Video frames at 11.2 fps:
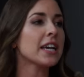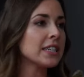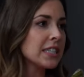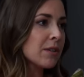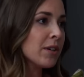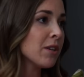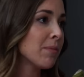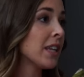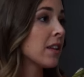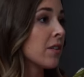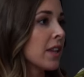like, I see what you
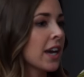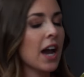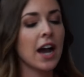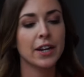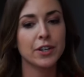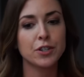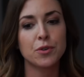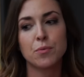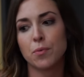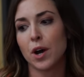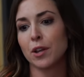mean though. Like, I
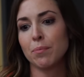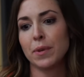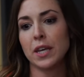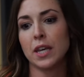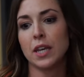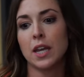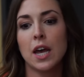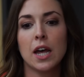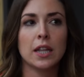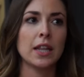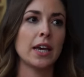don't want to be
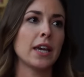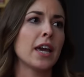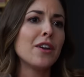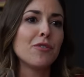like